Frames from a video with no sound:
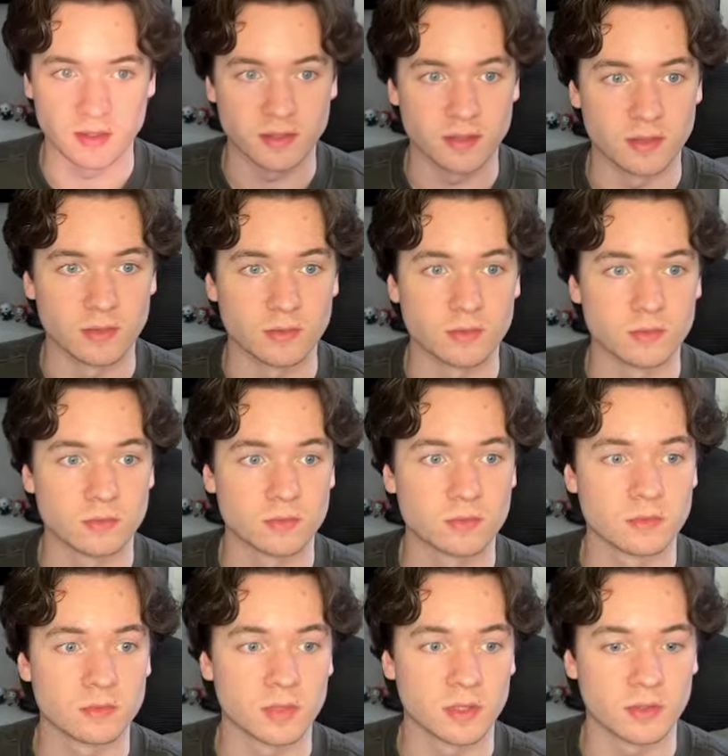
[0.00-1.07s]
don't
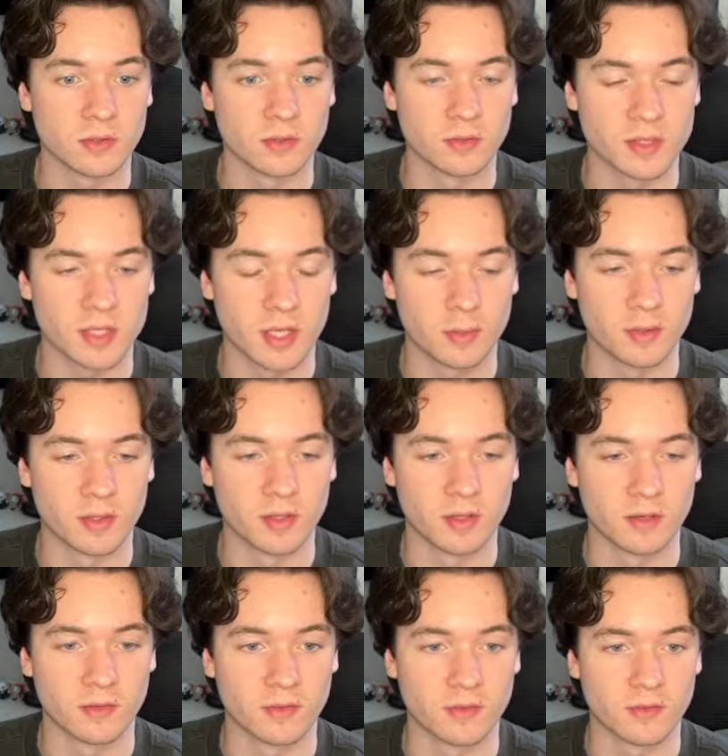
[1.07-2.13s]
know what's happened
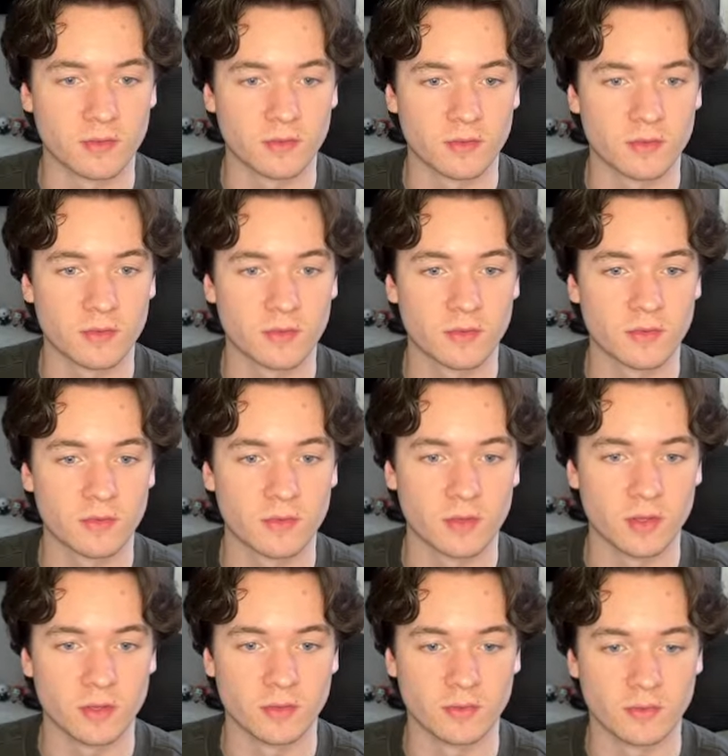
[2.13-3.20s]
there. Oh.